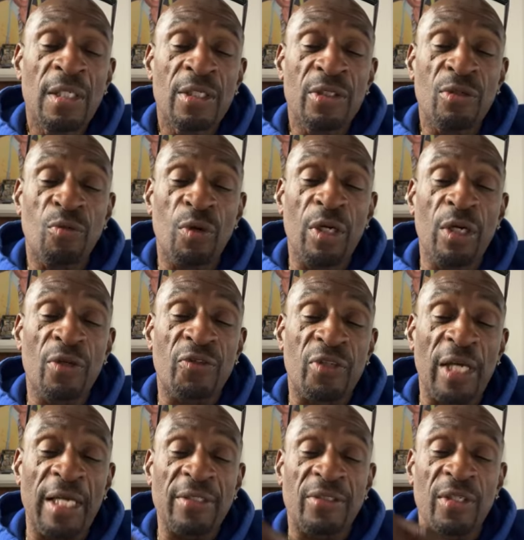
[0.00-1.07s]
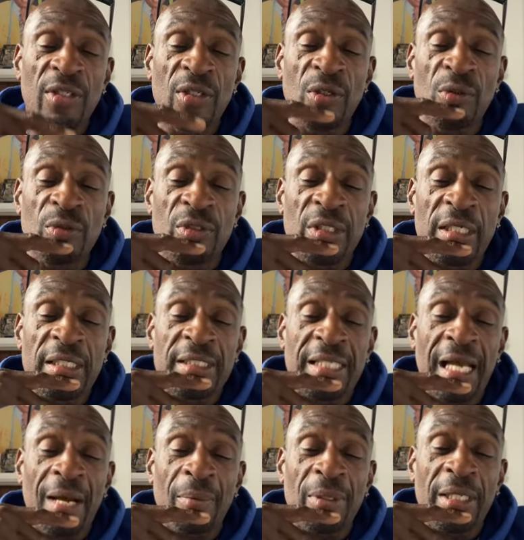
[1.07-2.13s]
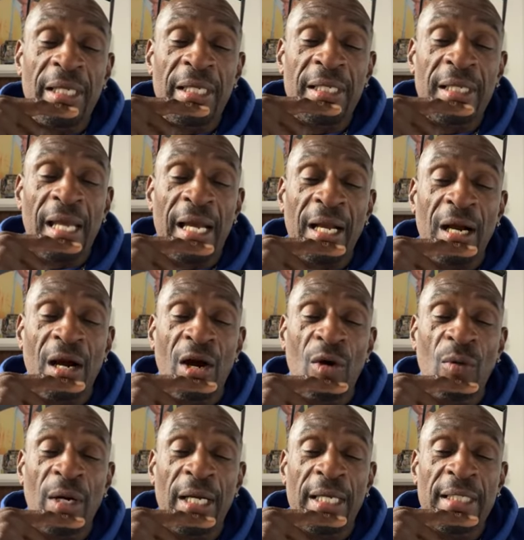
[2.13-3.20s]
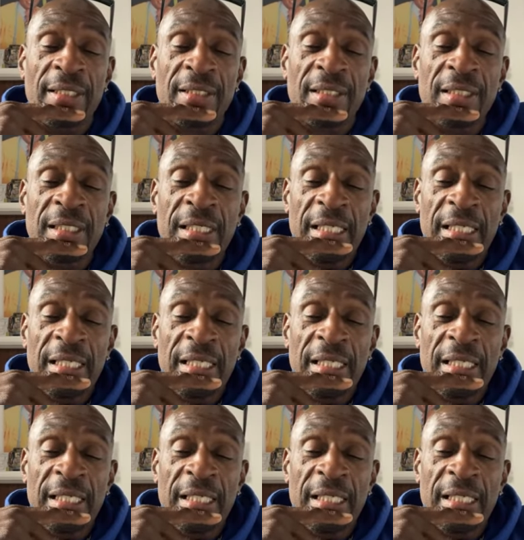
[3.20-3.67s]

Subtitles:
The Real say, salute, G, tapping in like always.